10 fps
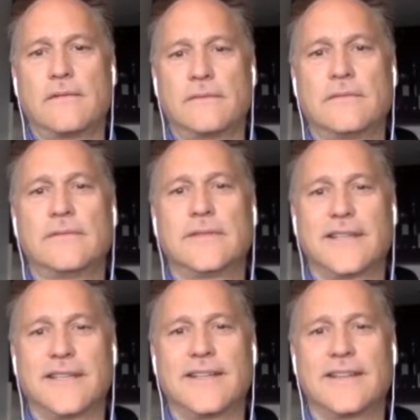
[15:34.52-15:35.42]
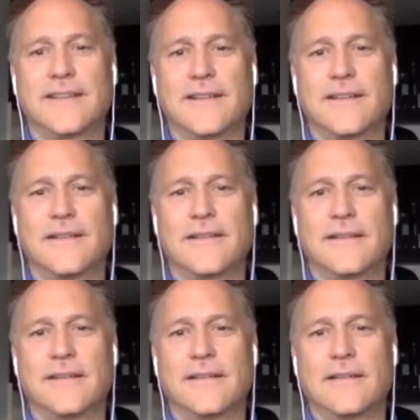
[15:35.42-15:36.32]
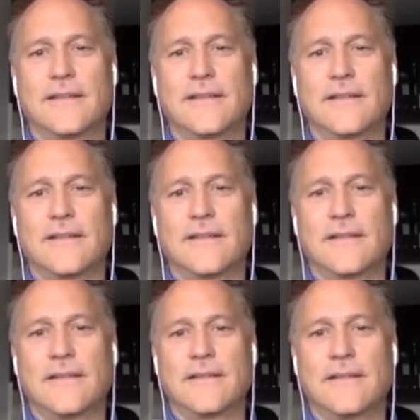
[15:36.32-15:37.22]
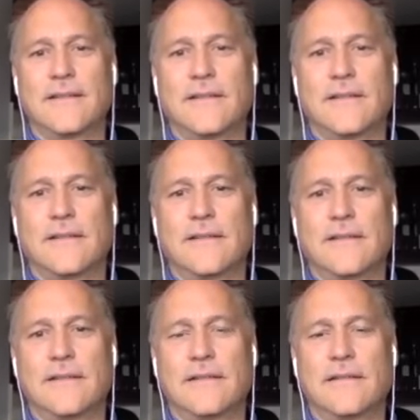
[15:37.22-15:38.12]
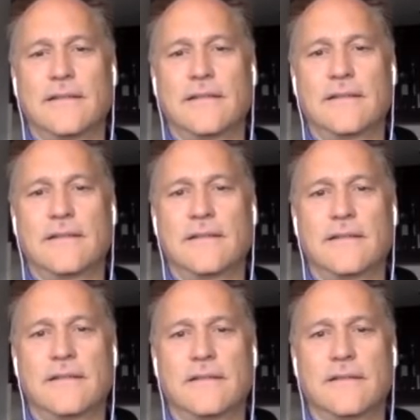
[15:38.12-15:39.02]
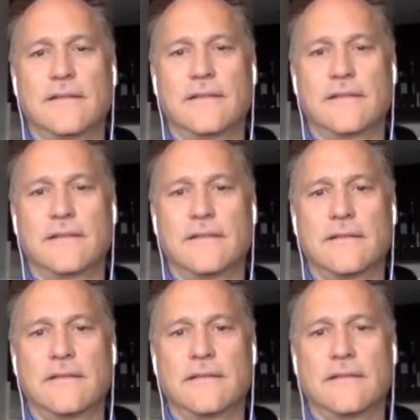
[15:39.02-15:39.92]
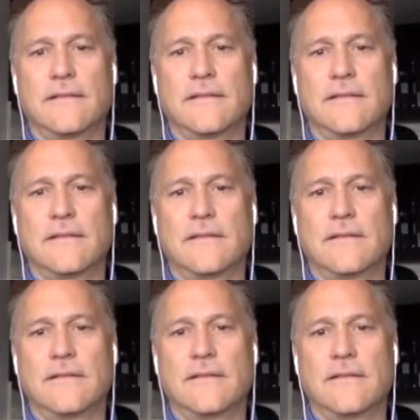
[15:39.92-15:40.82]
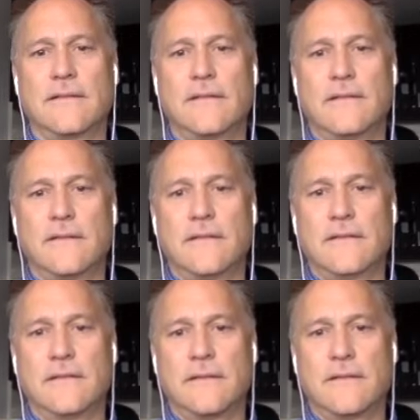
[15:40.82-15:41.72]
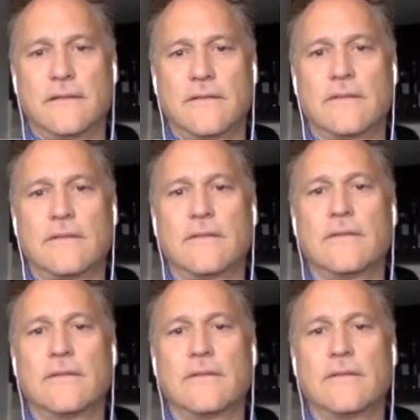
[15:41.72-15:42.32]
No words are spoken by the person on screen.